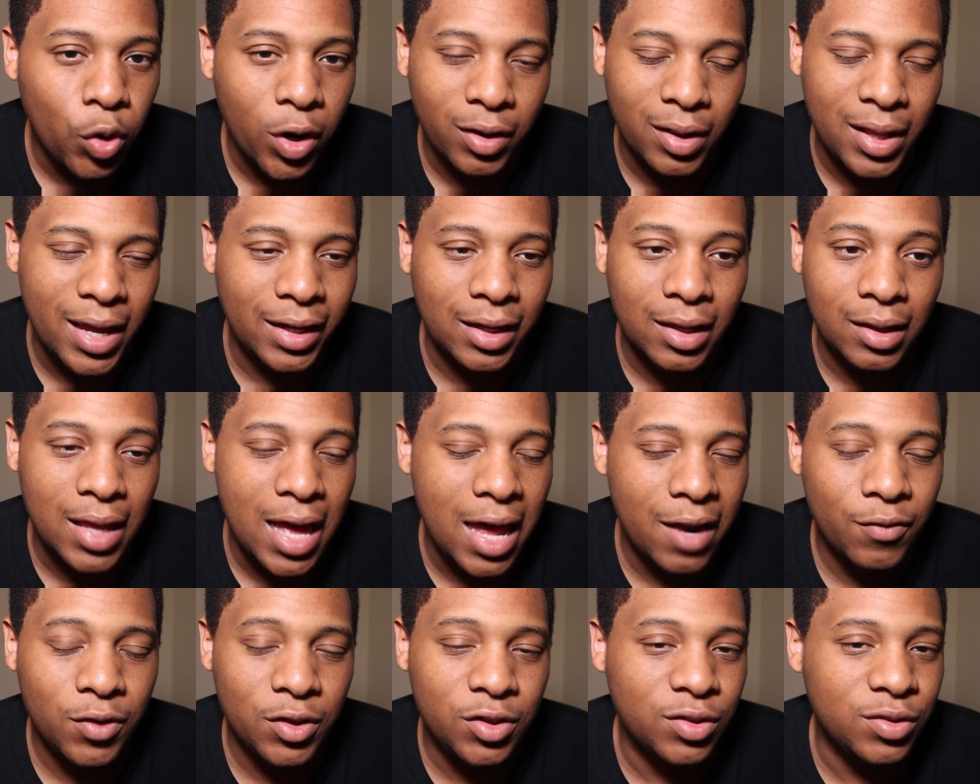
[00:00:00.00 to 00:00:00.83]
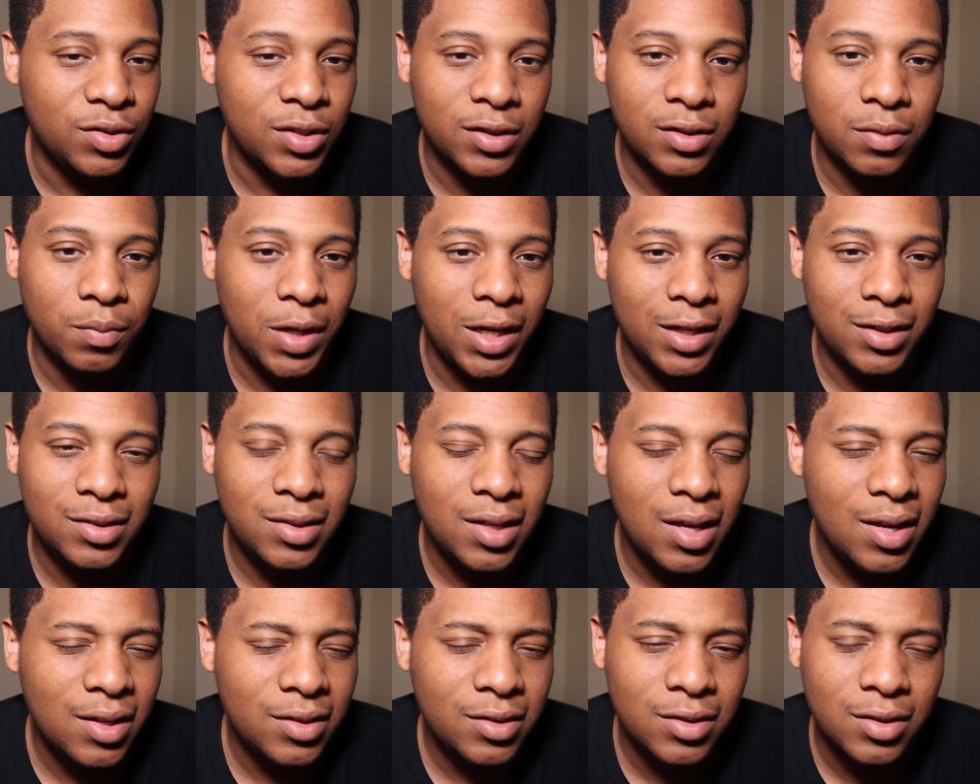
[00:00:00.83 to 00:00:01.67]
where like a lot of it just doesn't make
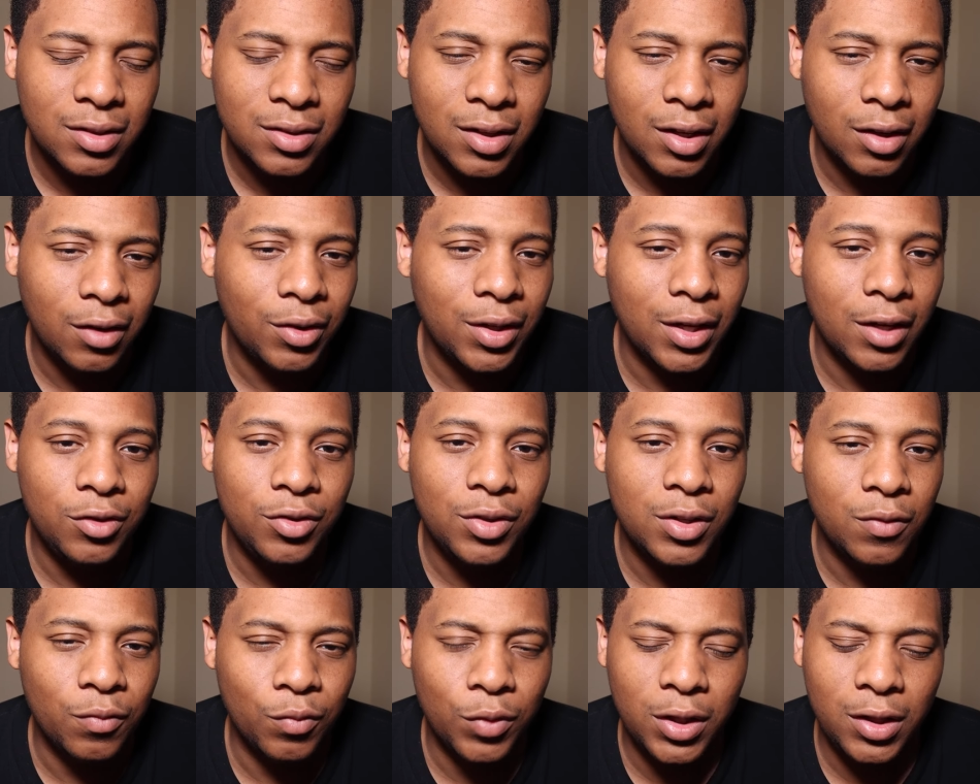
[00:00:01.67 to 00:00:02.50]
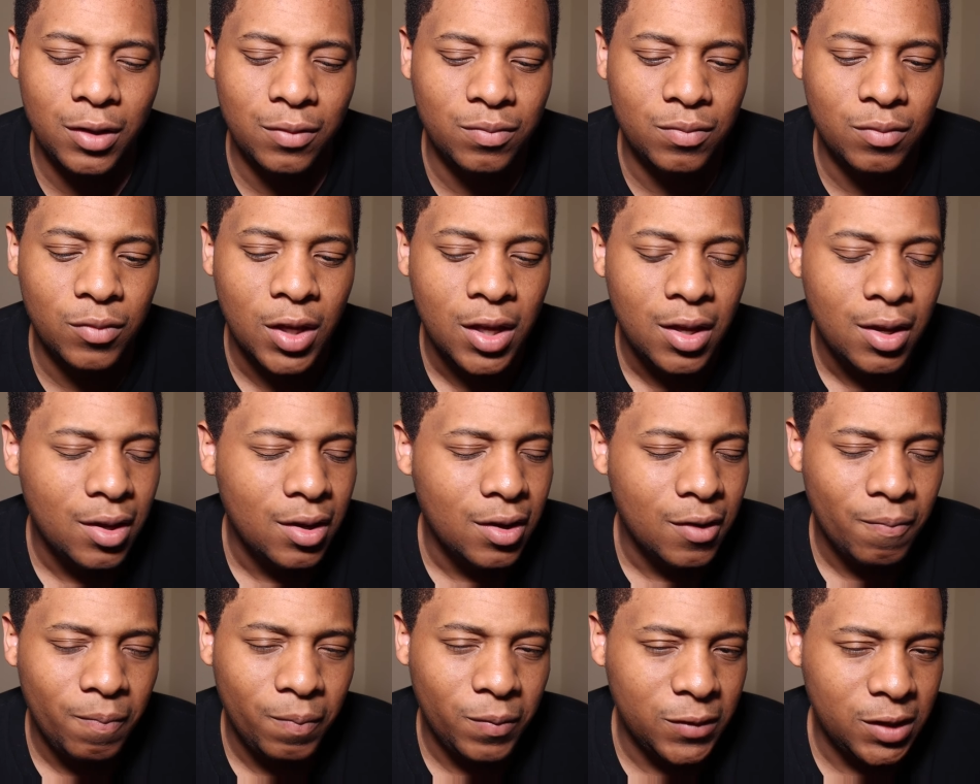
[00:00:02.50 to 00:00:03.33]
sense, and it's like, okay, you didn't really
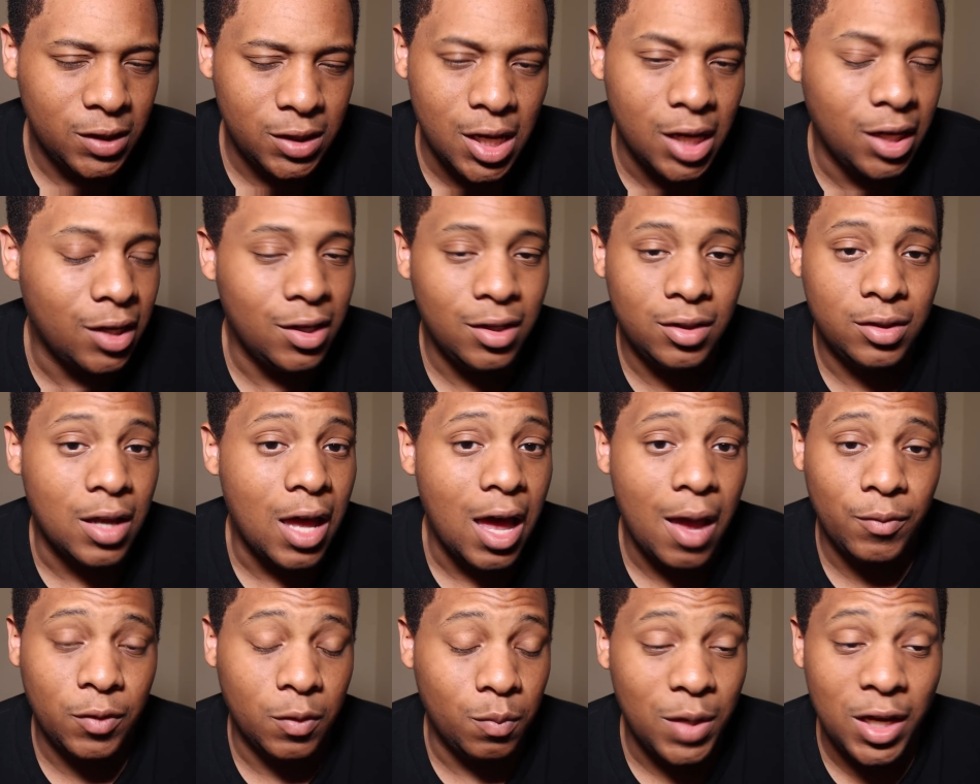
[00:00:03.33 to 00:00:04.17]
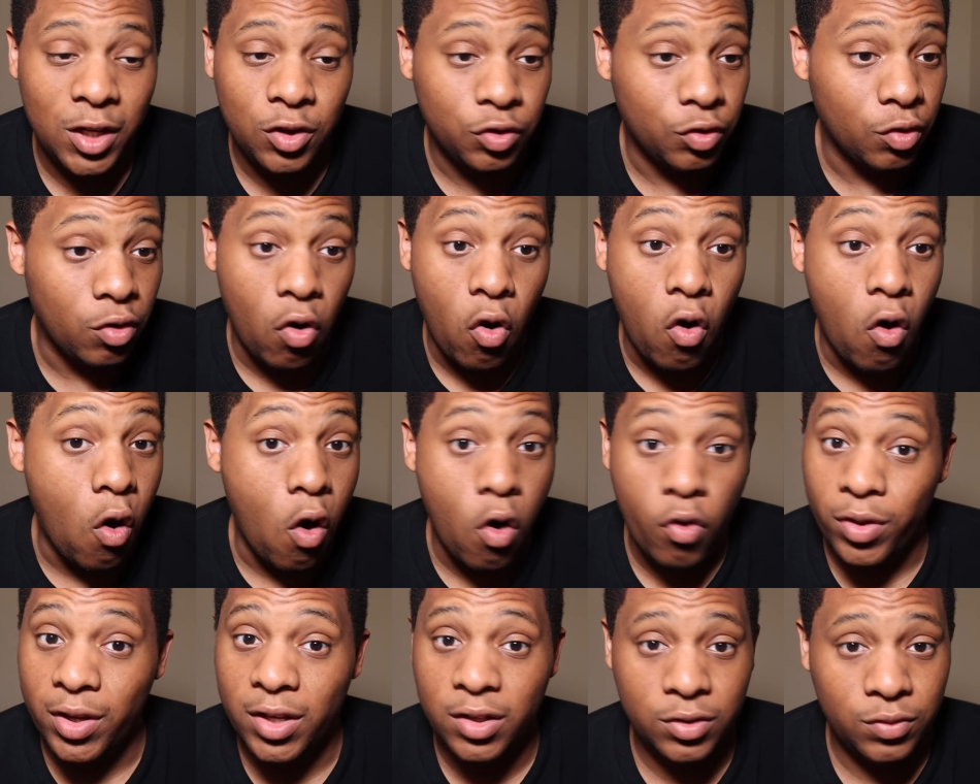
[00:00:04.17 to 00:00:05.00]
take any time to make sure
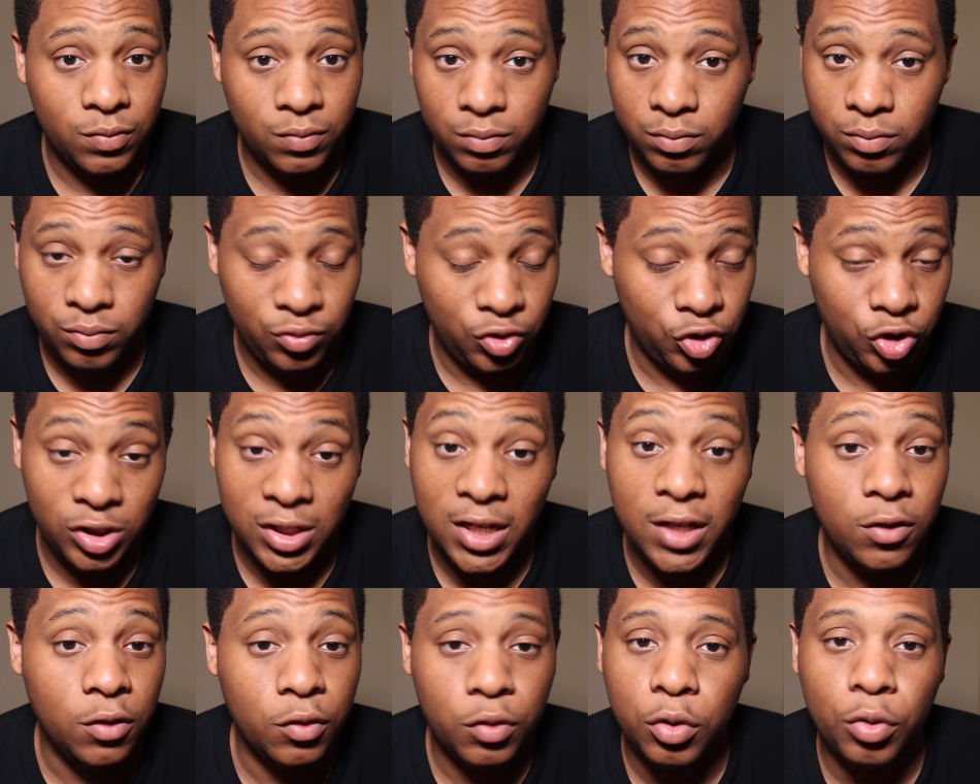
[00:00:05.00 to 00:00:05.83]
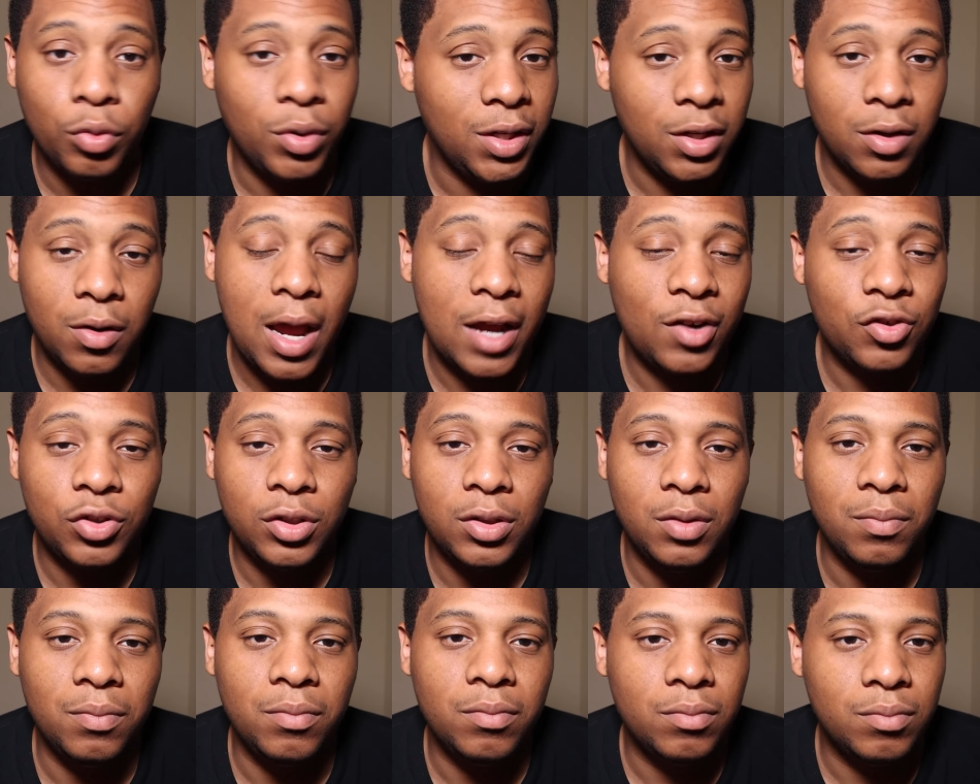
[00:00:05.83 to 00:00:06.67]
all this shit you threw in here
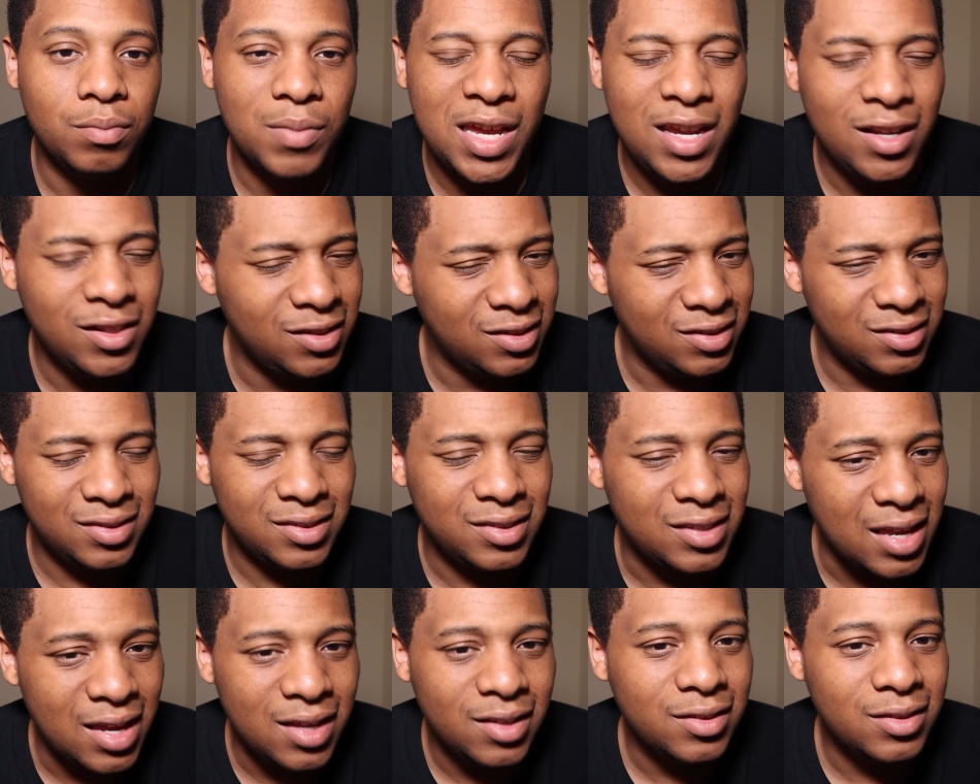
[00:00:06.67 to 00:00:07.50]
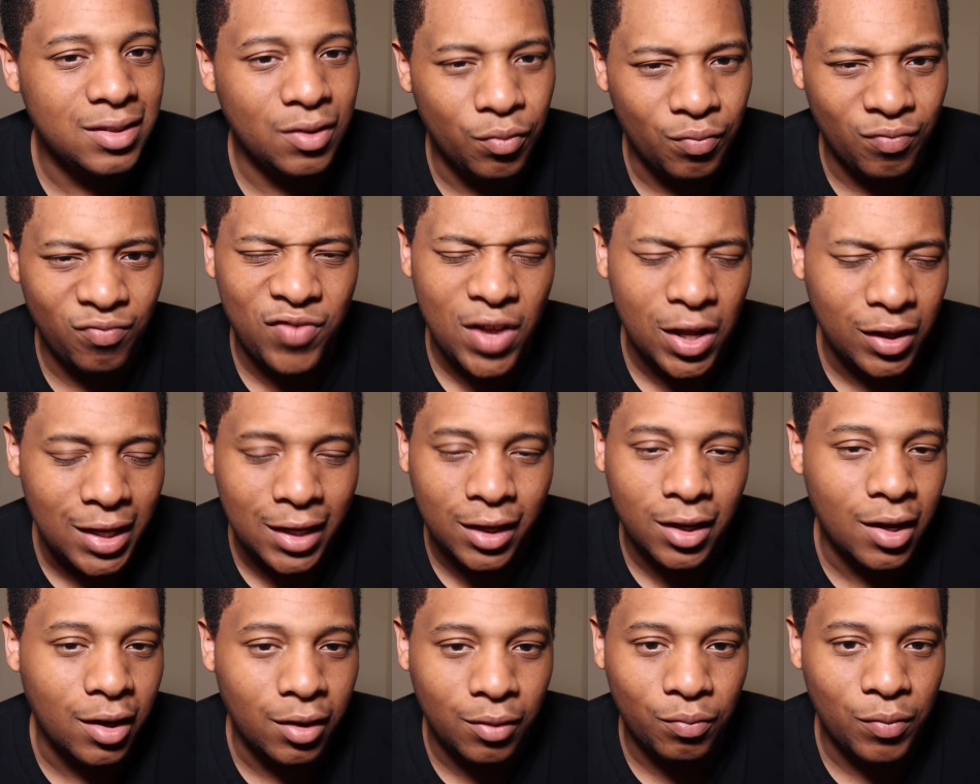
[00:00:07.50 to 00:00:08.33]
actually made sense and felt
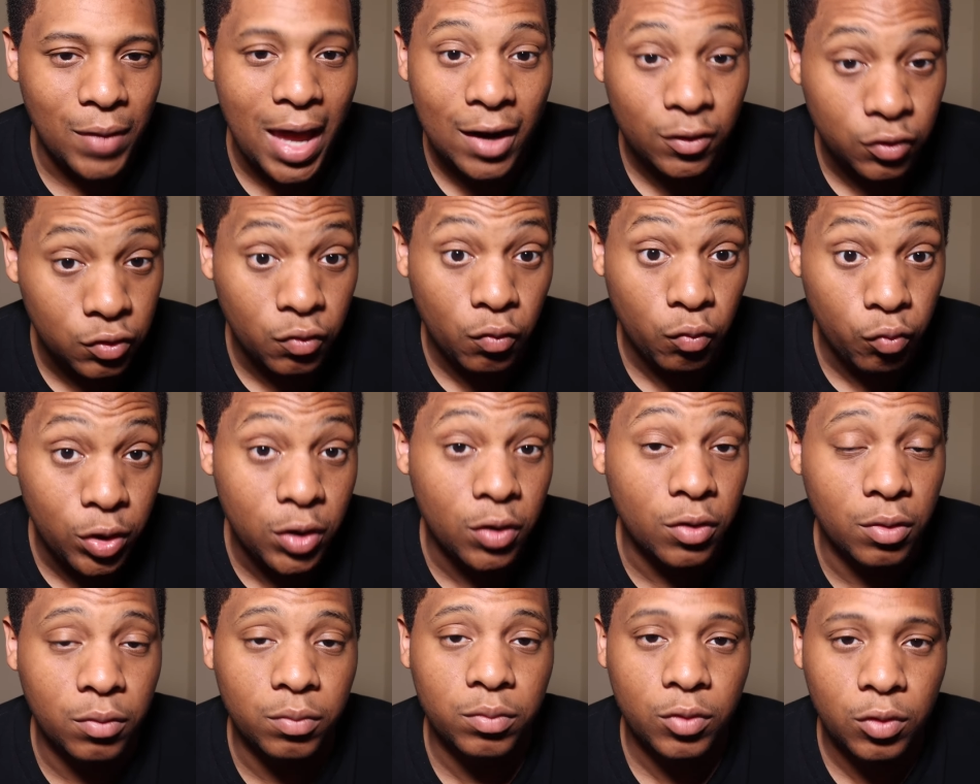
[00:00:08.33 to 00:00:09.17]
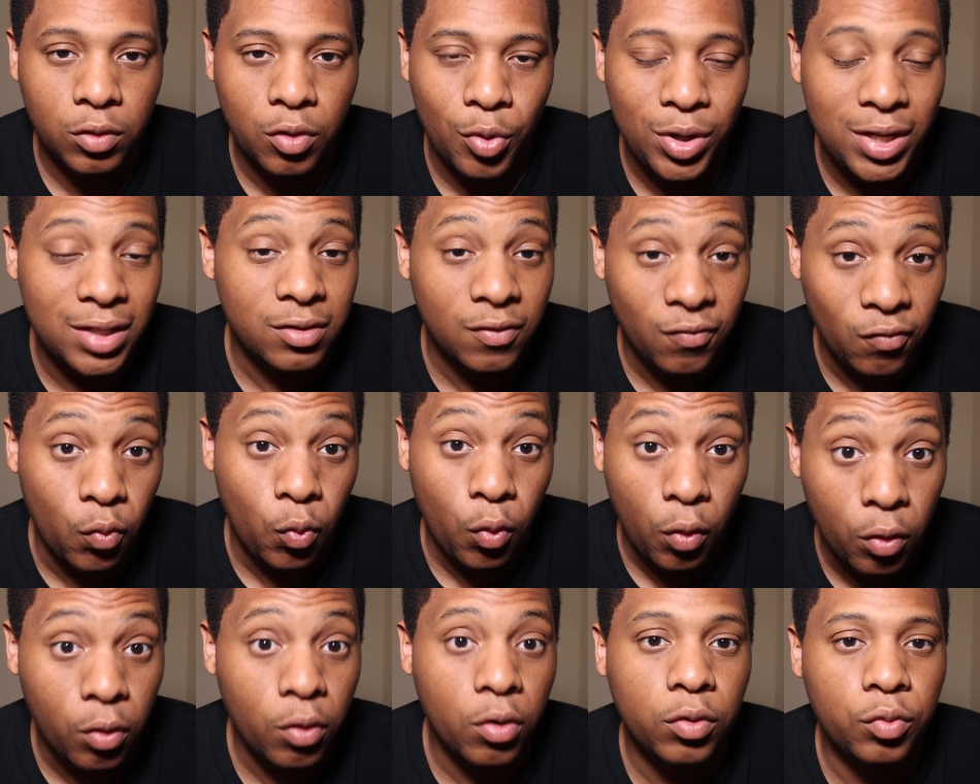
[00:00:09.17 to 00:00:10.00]
like an actual real cohesive
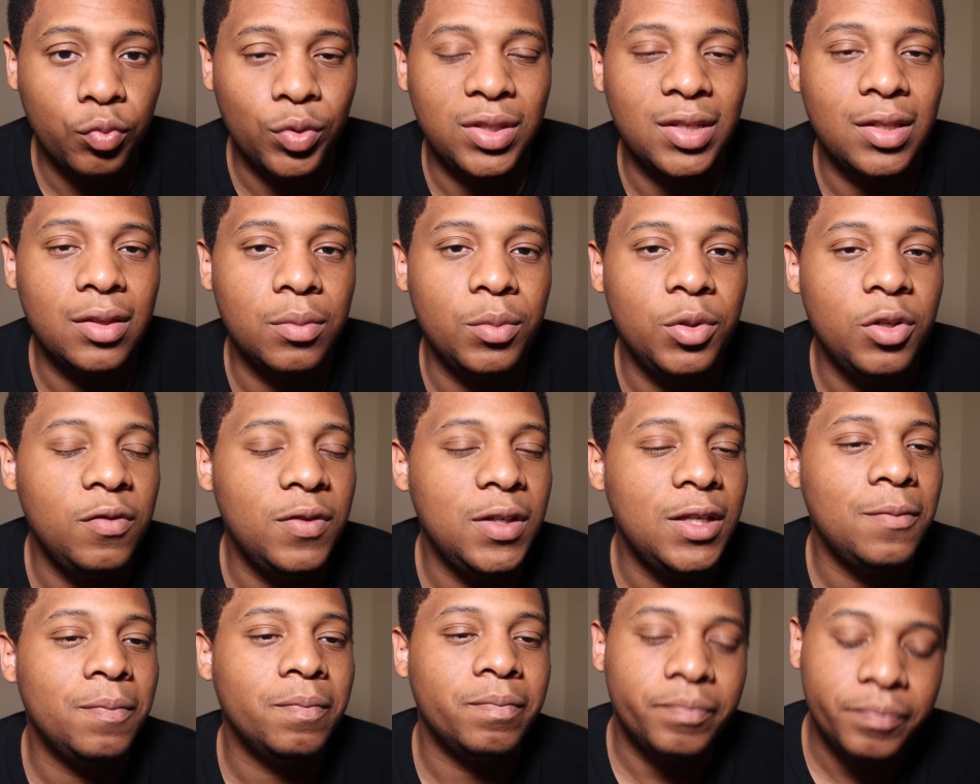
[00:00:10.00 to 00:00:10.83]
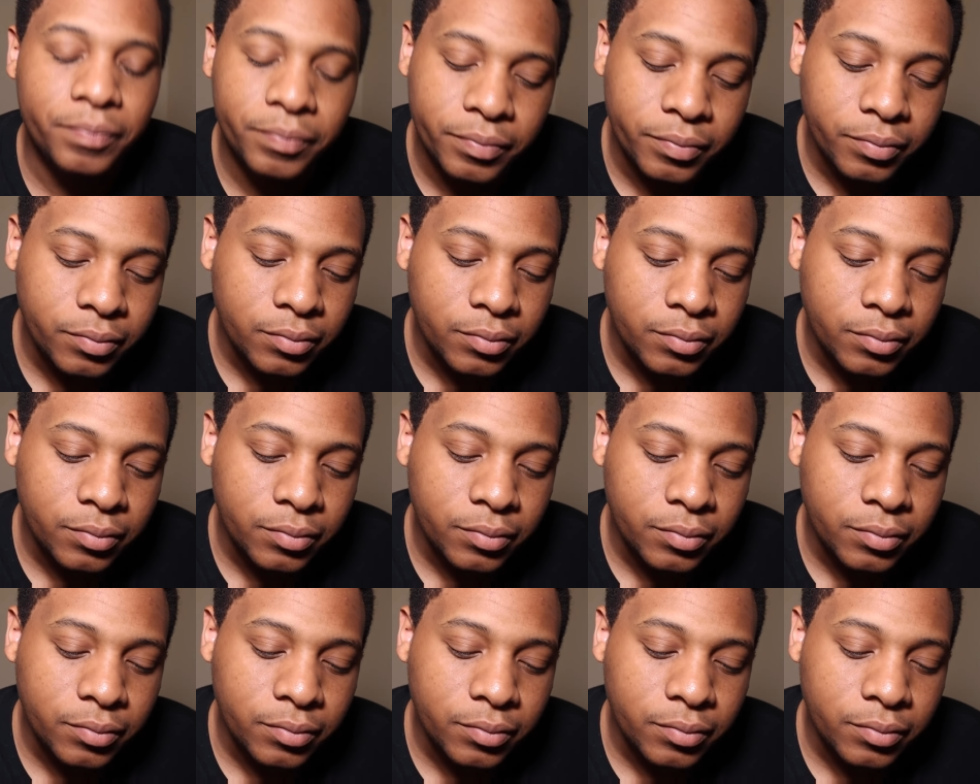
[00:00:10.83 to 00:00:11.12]
world within the movie.